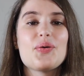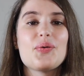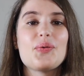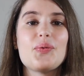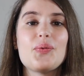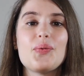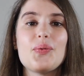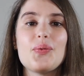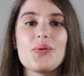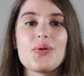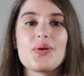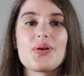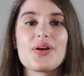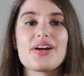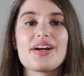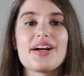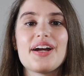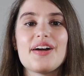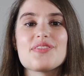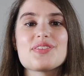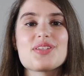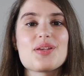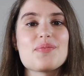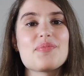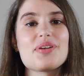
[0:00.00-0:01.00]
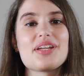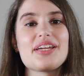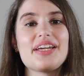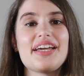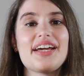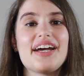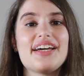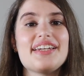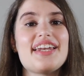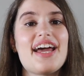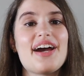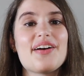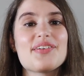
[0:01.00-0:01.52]
or of somebody
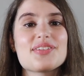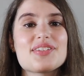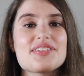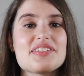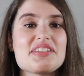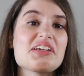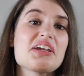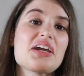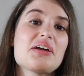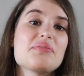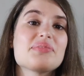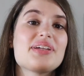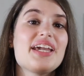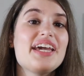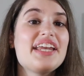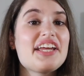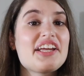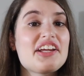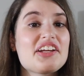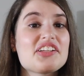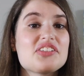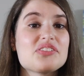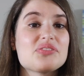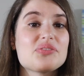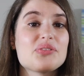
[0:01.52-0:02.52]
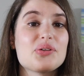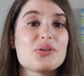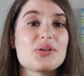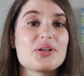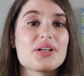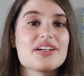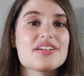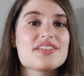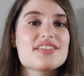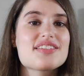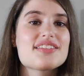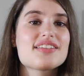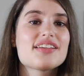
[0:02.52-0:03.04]
announcing, I'm getting a
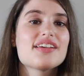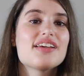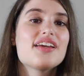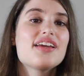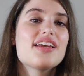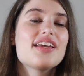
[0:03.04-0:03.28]
divorce,